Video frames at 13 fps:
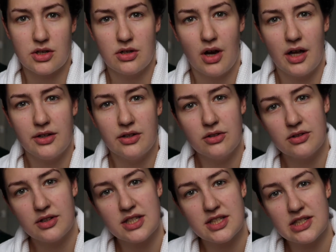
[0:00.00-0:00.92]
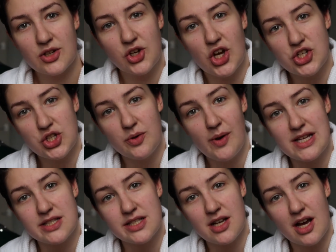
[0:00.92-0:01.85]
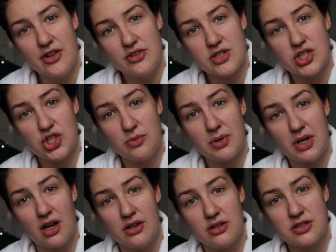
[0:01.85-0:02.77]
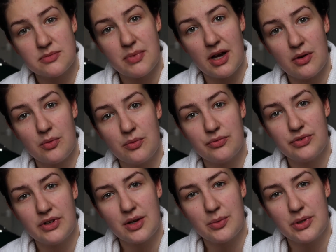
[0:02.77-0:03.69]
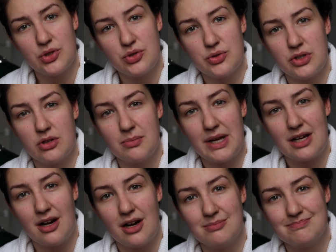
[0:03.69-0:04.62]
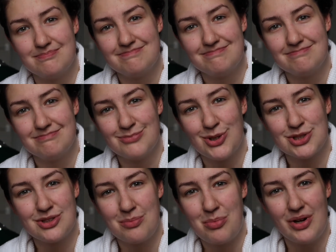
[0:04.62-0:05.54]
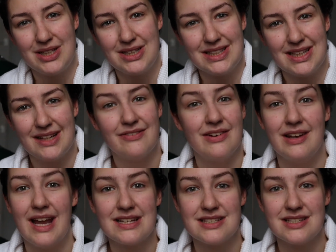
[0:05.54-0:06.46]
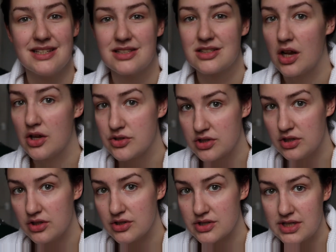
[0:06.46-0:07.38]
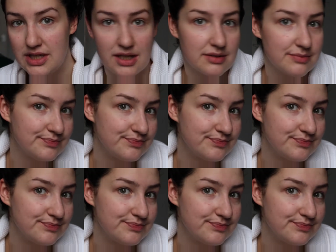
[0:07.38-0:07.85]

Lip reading: So this could go two ways. This either is super close, but I feel like when you're doing your makeup, what's the point unless it's this close so you can see.